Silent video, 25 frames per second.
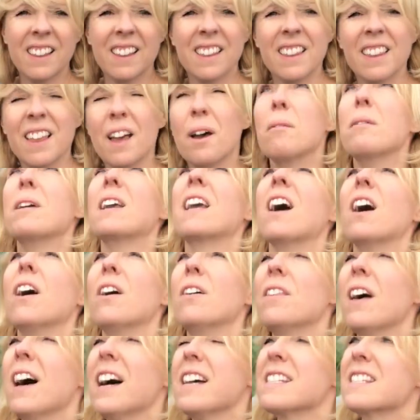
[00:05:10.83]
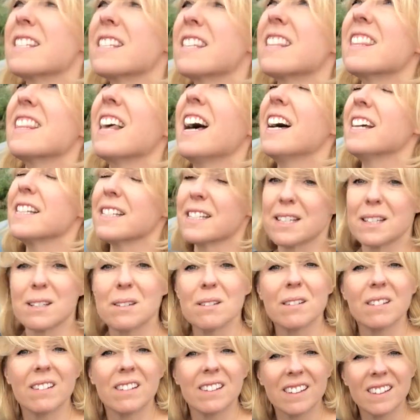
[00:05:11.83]
There we go, that's
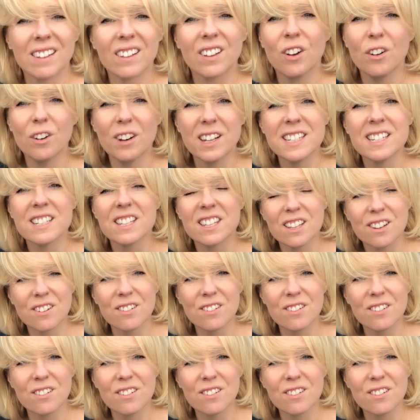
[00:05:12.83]
gone into the